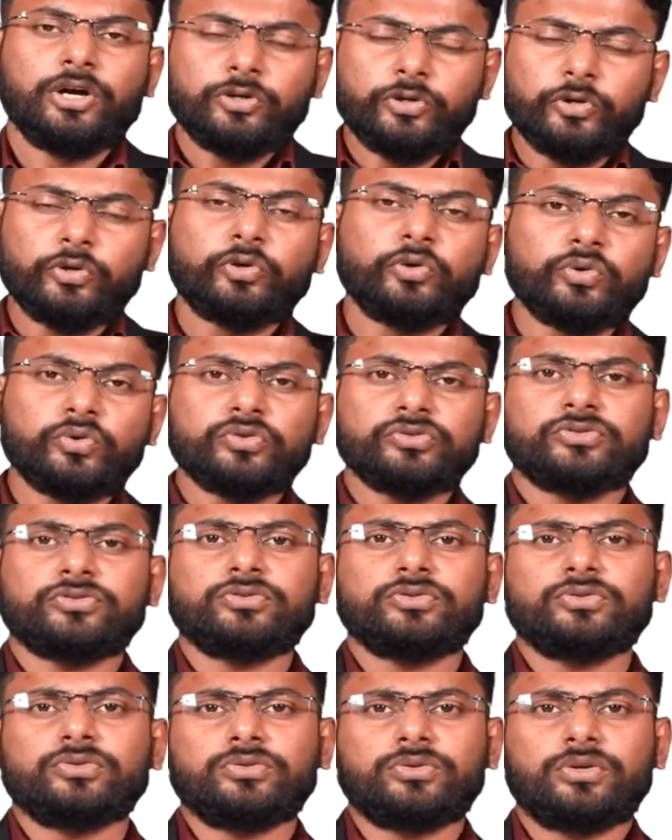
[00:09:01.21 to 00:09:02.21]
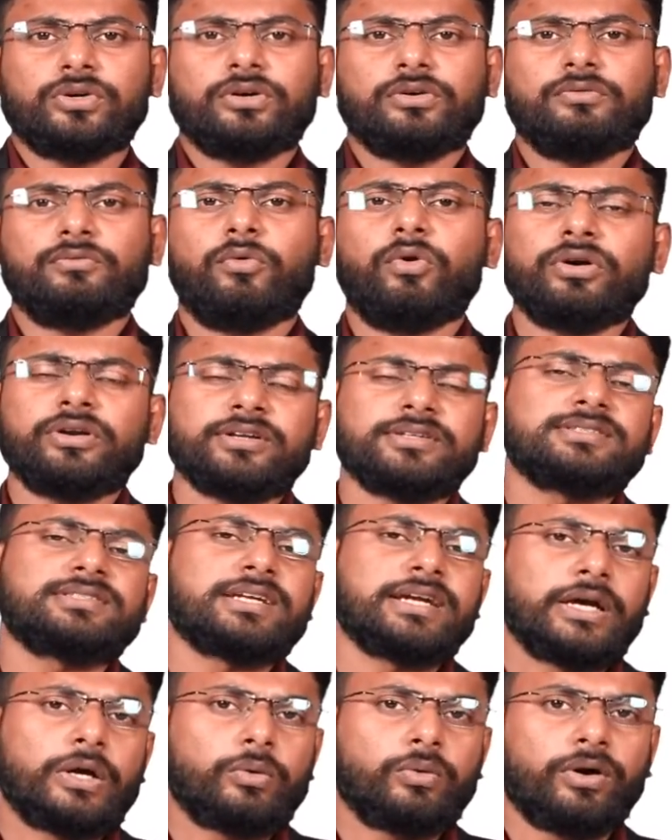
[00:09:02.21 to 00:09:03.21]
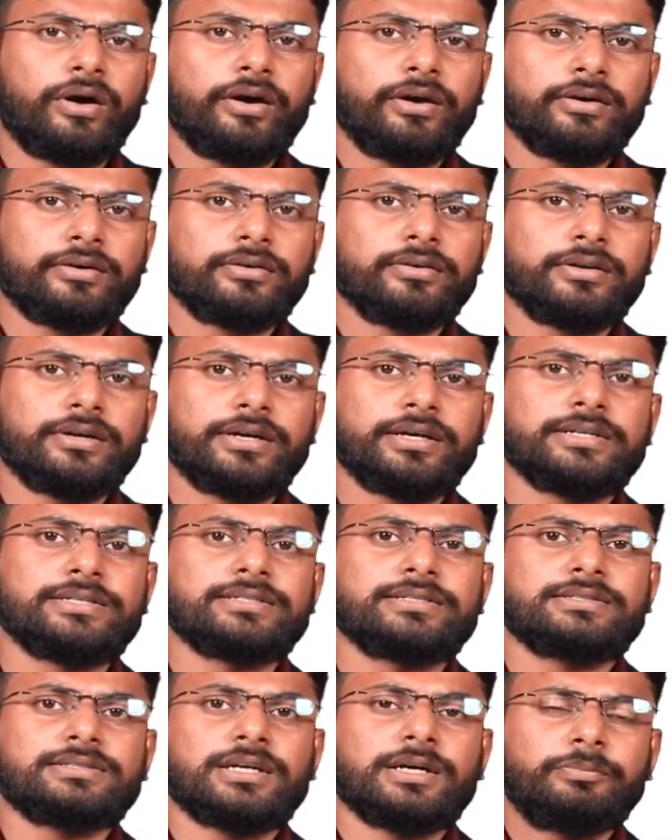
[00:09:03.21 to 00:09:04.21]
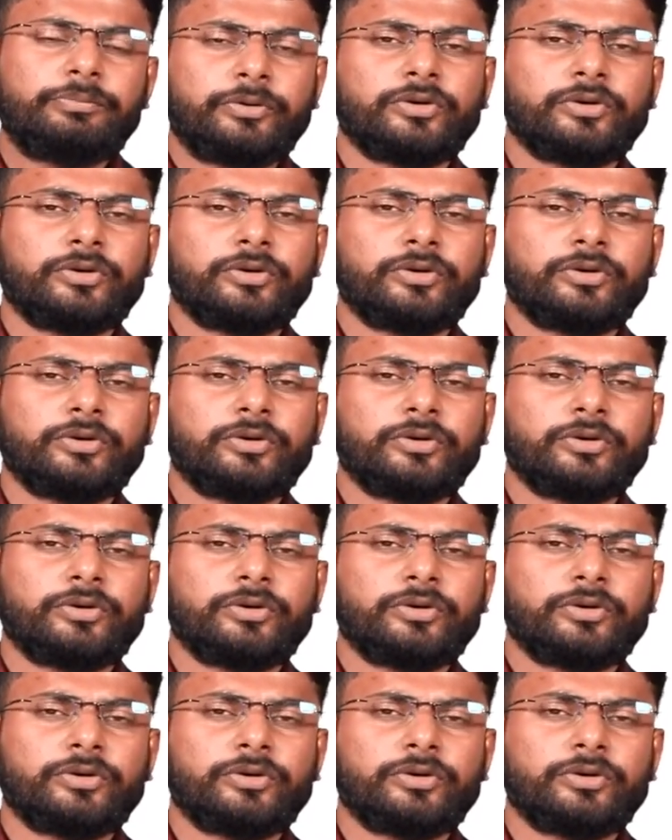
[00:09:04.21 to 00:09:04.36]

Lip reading: To do so, what is required is a